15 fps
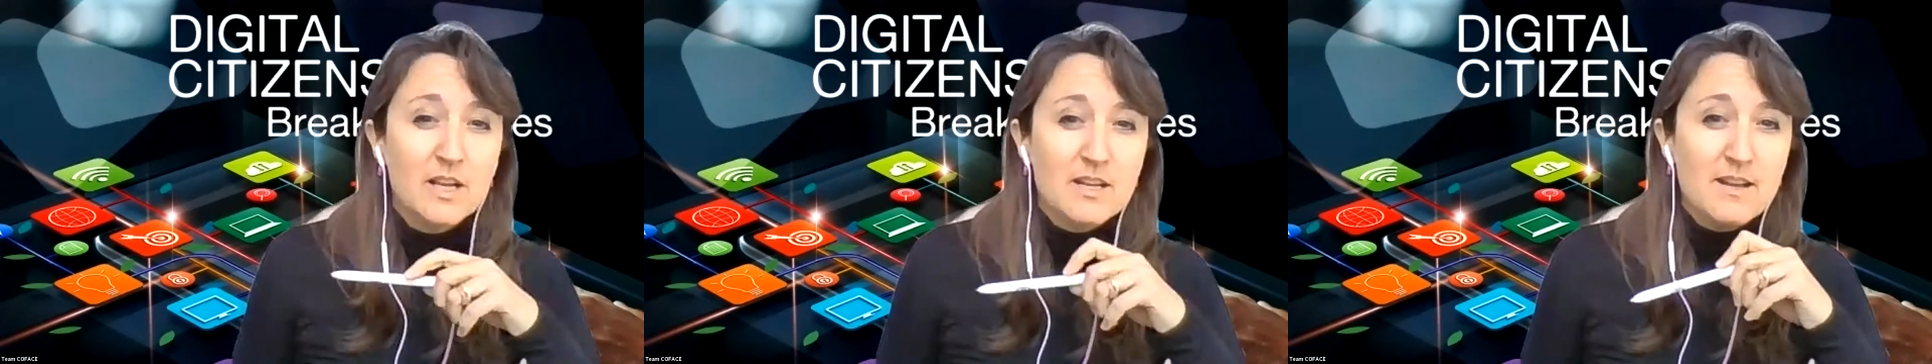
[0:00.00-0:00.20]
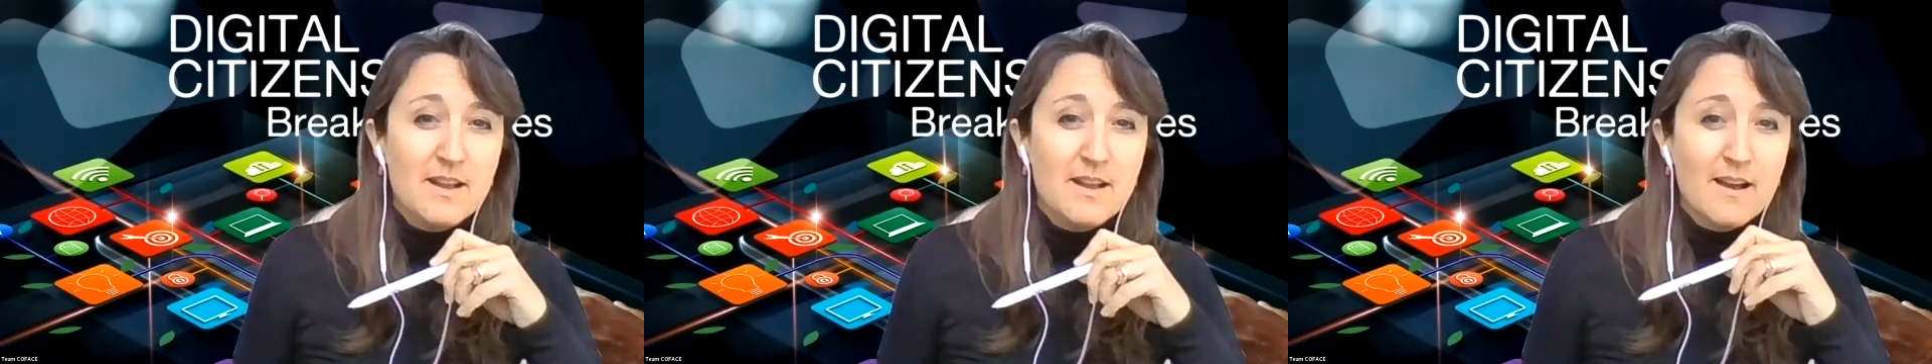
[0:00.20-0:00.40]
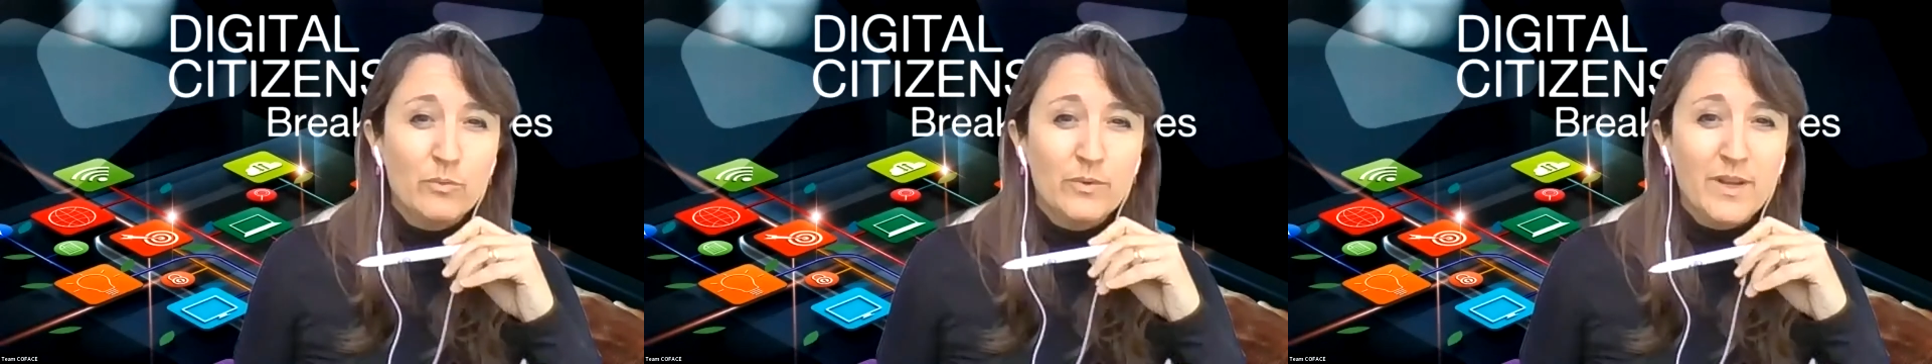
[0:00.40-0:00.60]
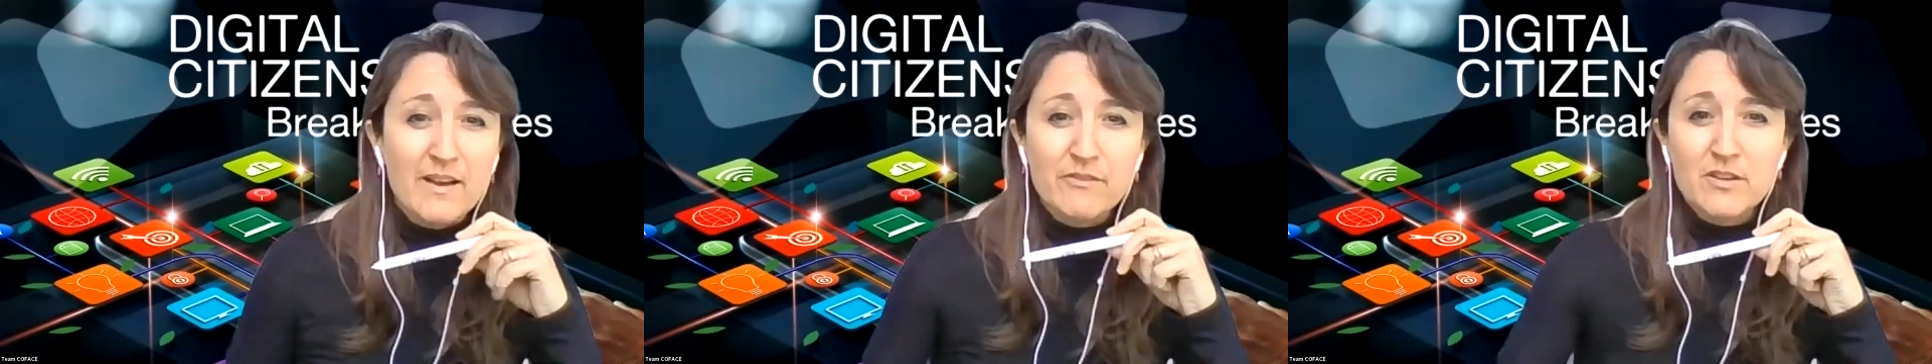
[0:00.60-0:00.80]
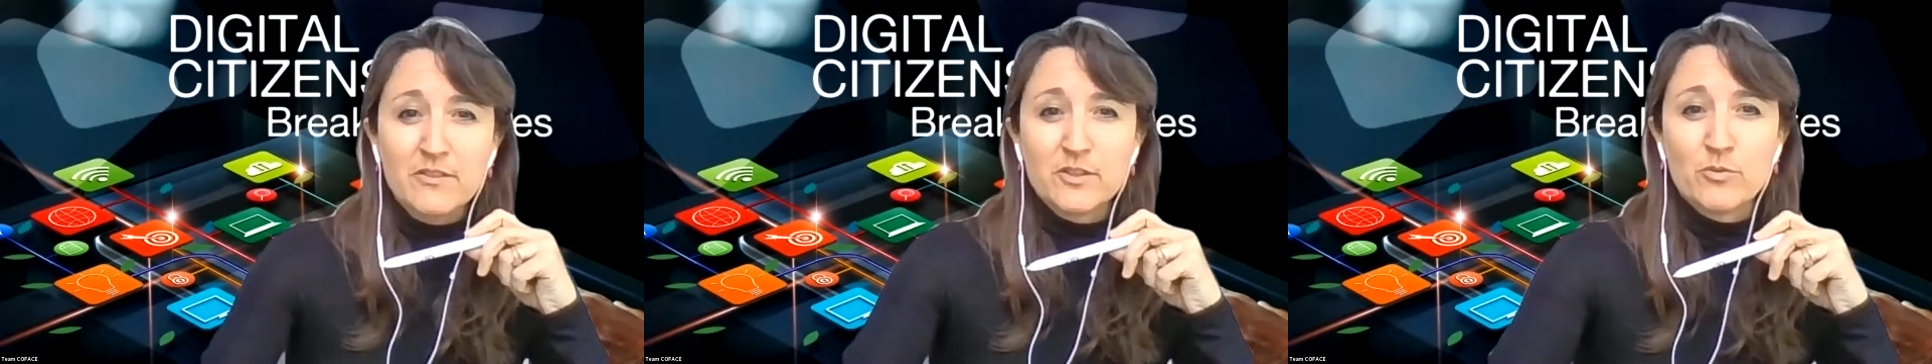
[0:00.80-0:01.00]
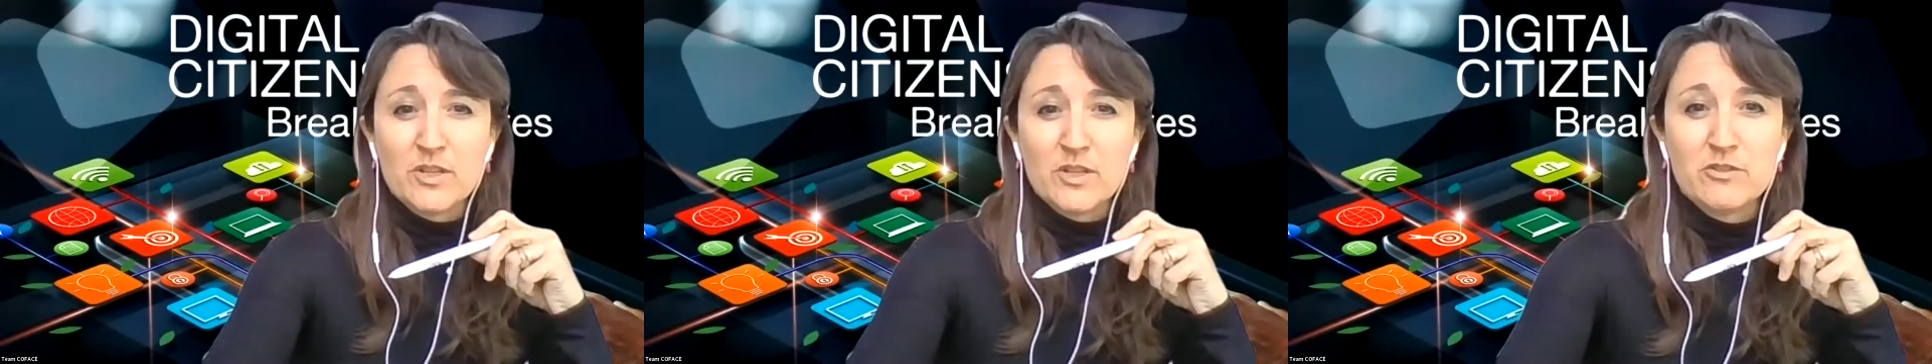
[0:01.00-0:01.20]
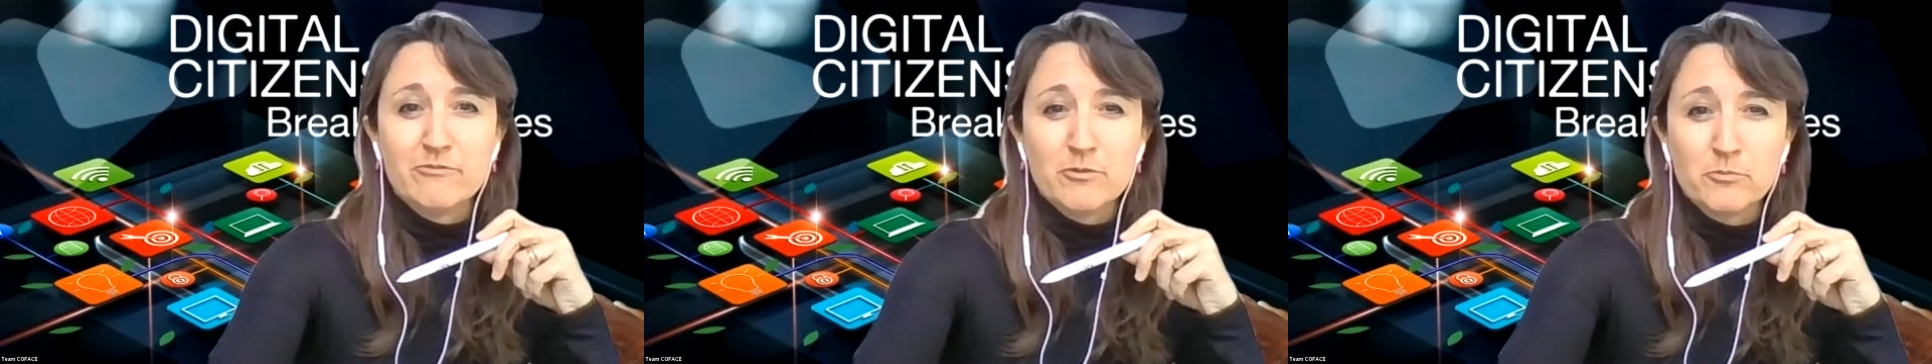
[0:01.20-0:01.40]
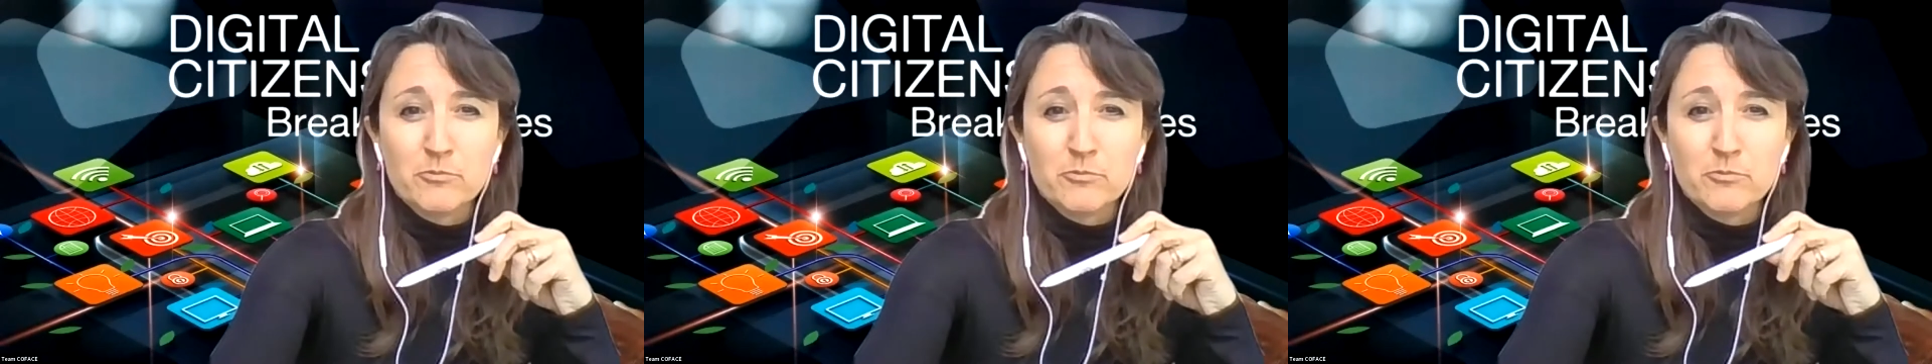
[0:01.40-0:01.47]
Now we have another question from